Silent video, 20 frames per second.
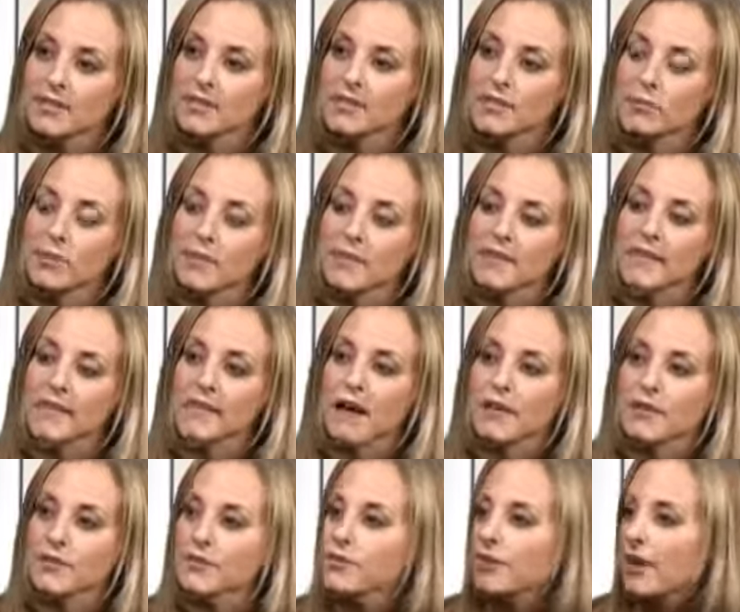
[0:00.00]
So, what the
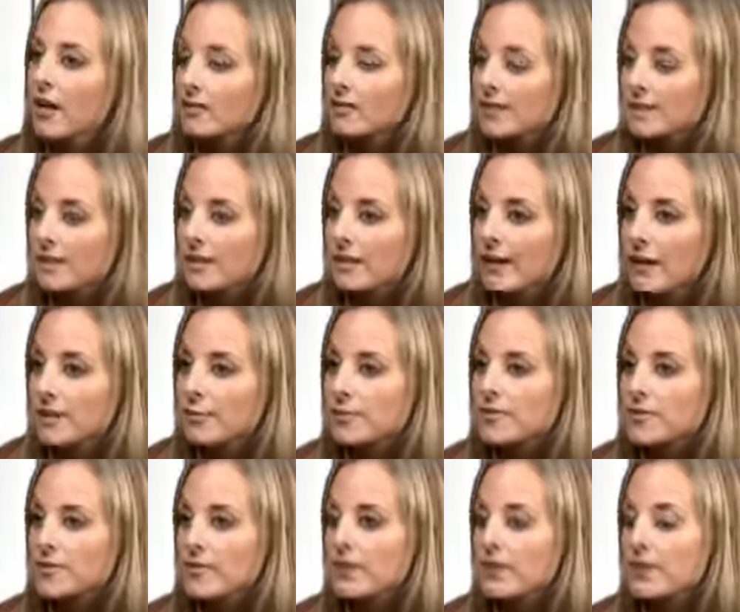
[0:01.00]
gun trust
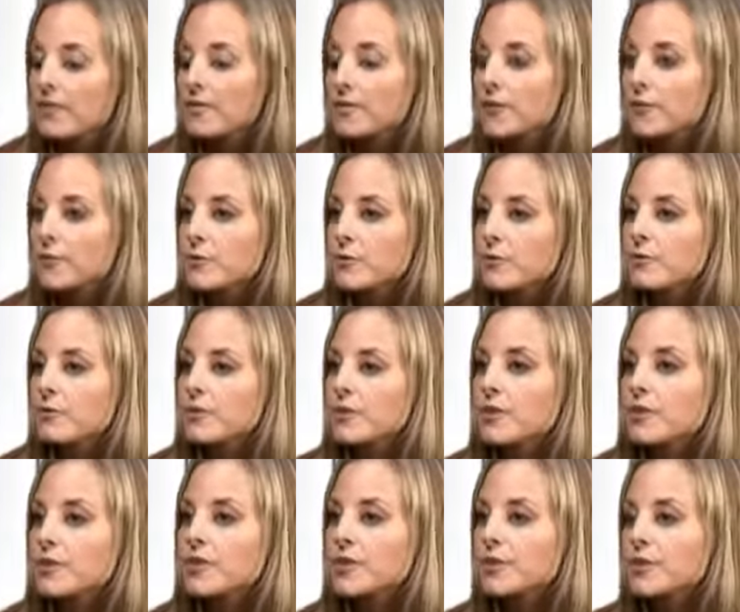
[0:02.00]
enables an individual to
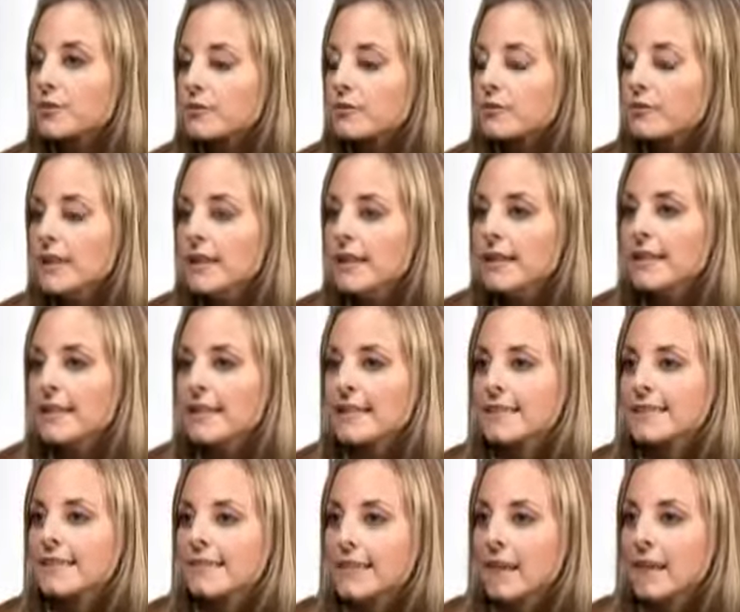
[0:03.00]
do
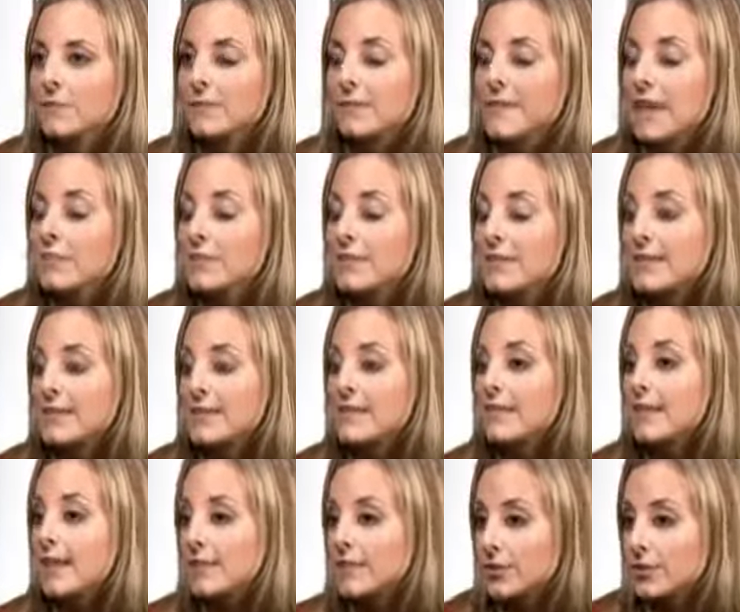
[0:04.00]
is um, name a
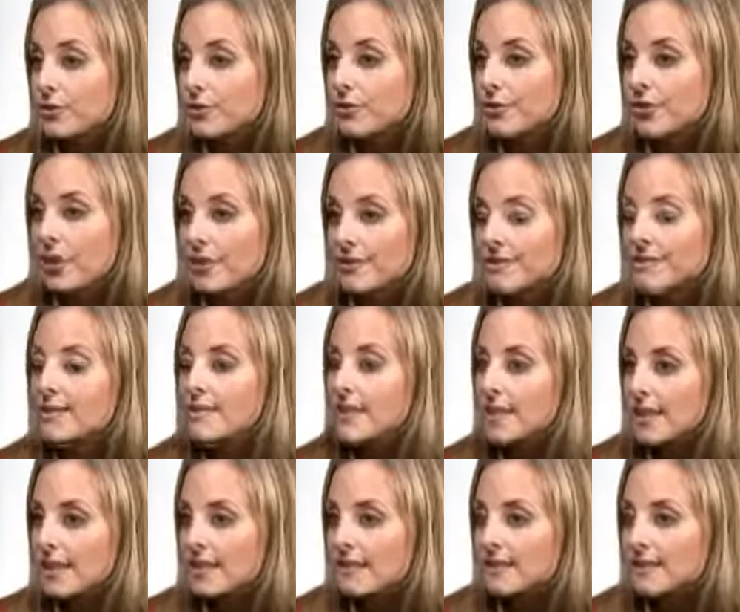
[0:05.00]
successor
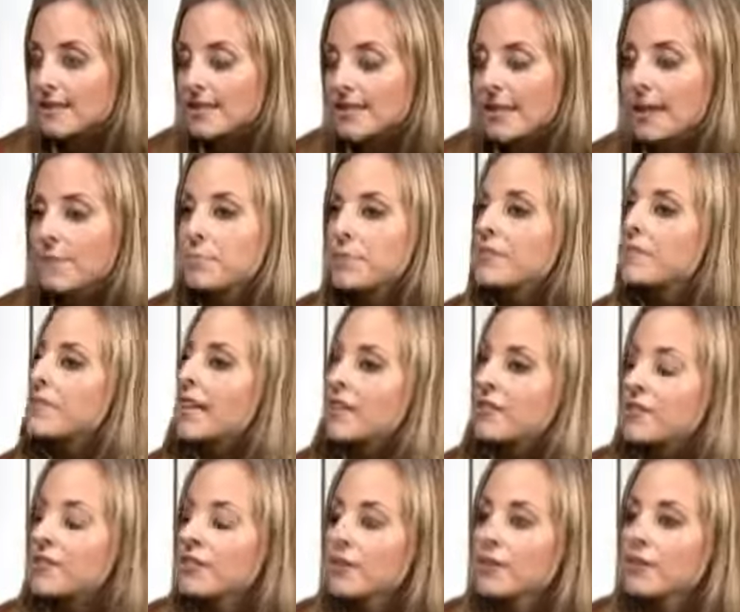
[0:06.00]
trustee to take
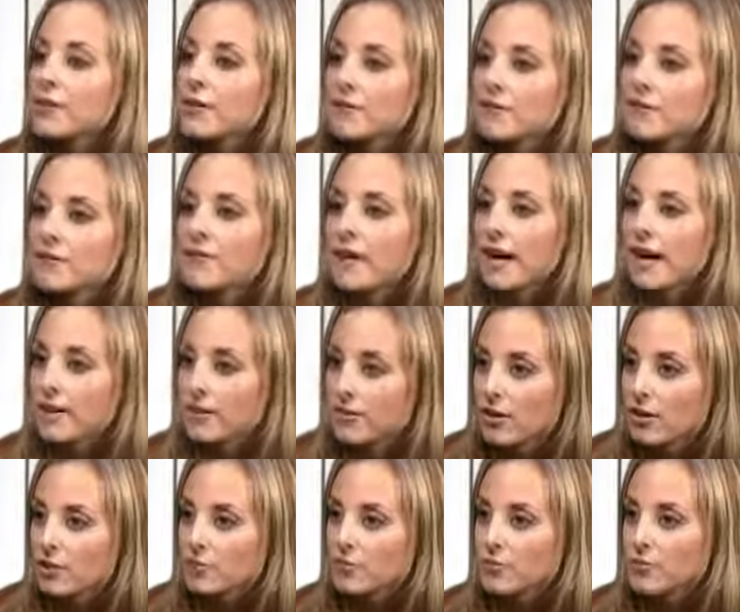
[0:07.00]
possession of those
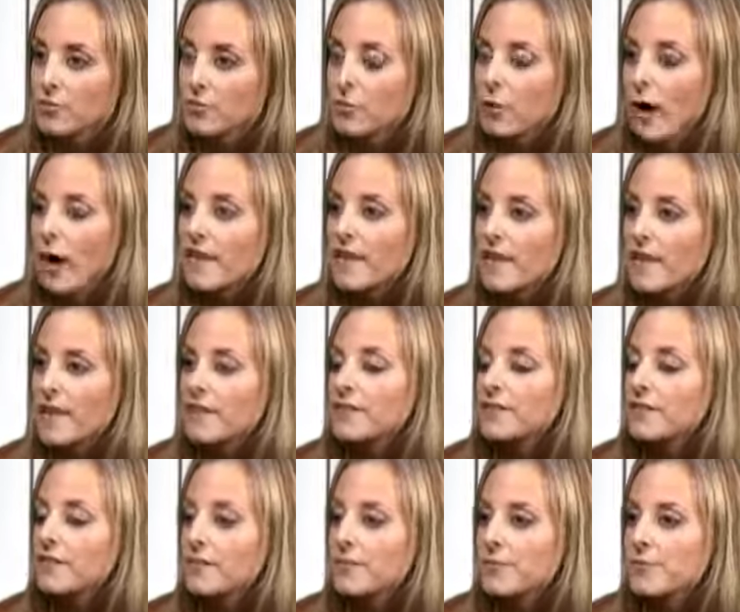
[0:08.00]
firearms while that
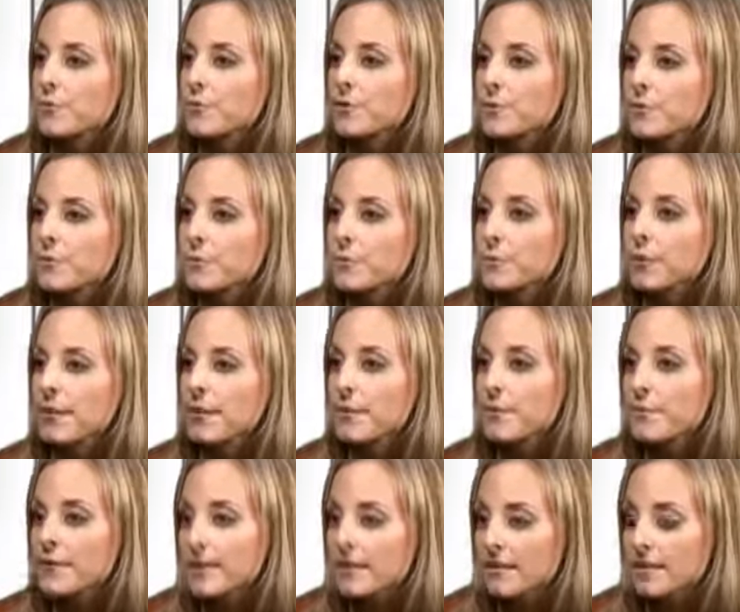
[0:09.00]
individual is
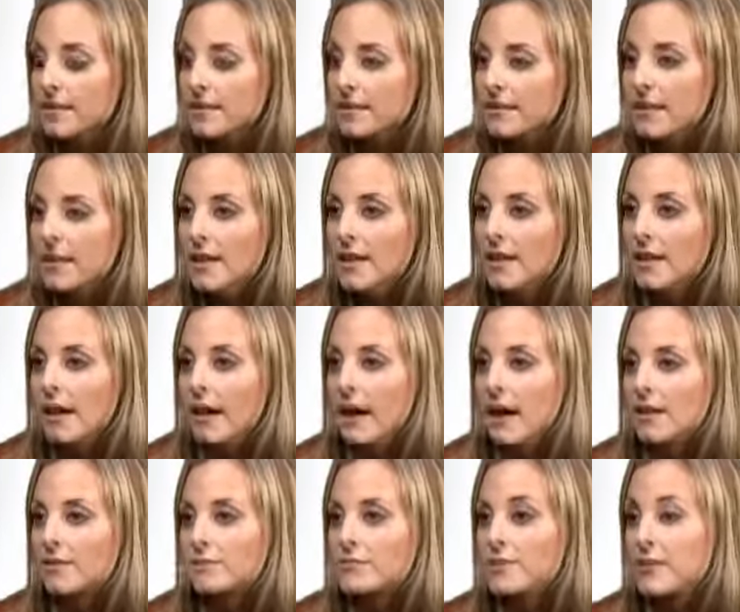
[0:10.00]
prohibited
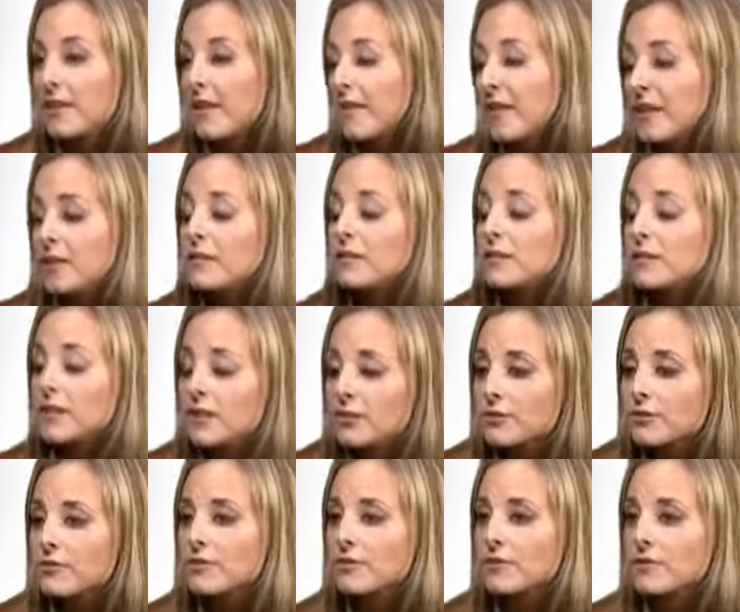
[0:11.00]
um, so that they don't
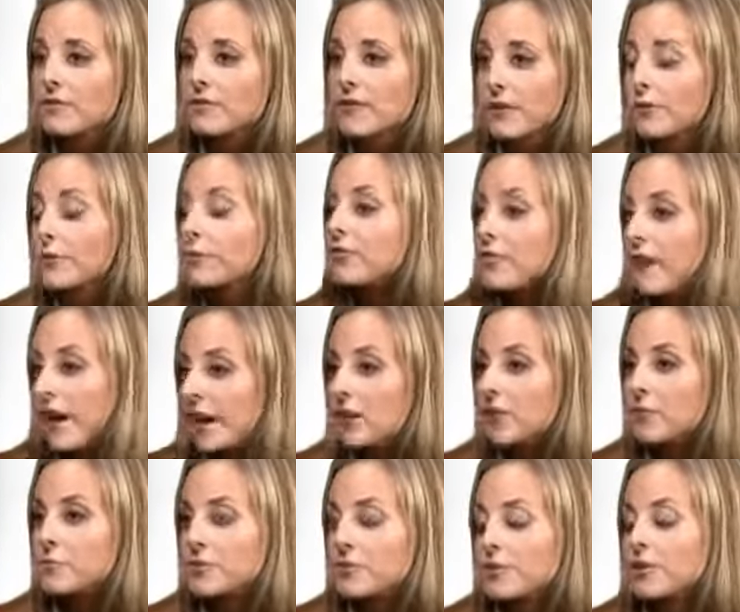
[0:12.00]
lose those
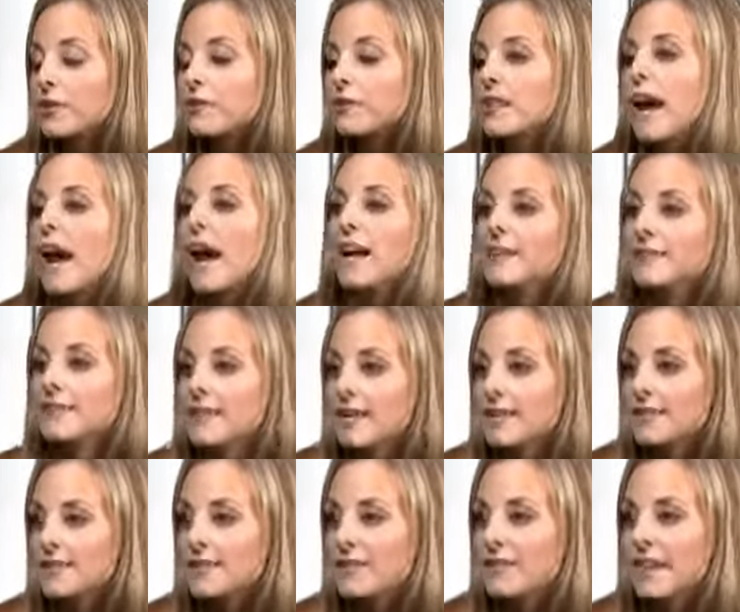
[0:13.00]
firearms or those
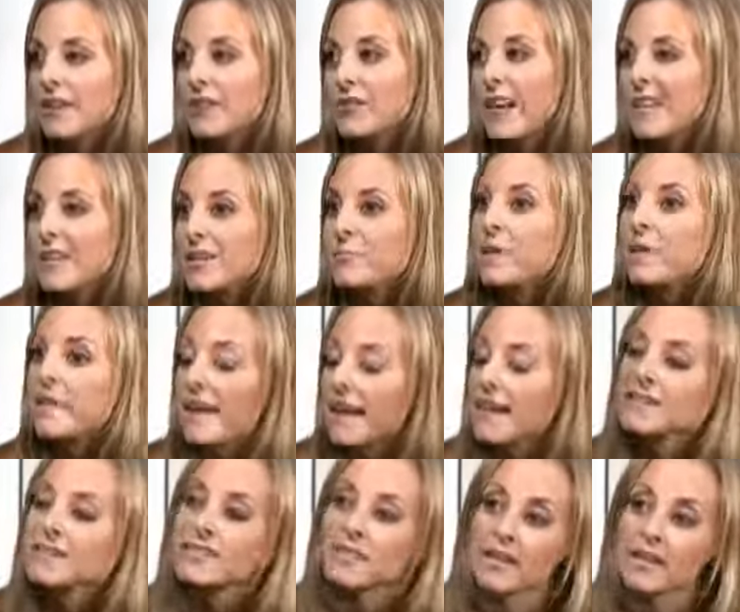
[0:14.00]
assets and they don't end up in the
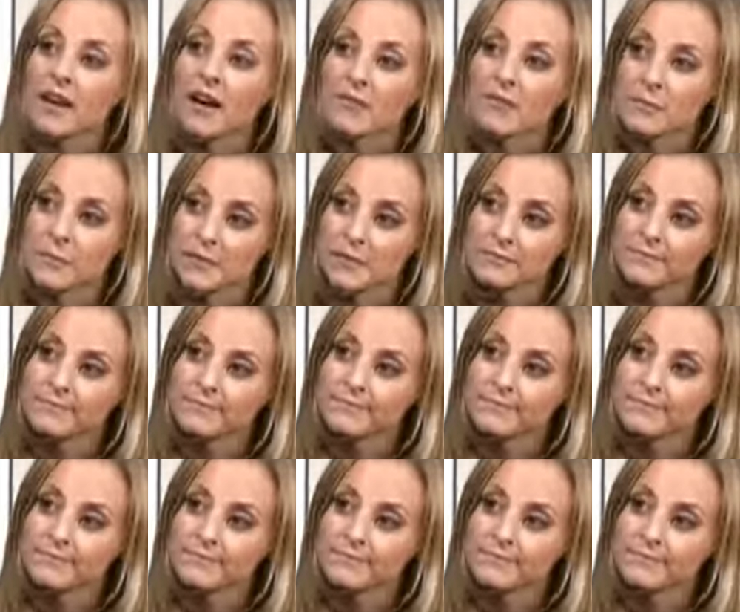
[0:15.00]
hands of the government.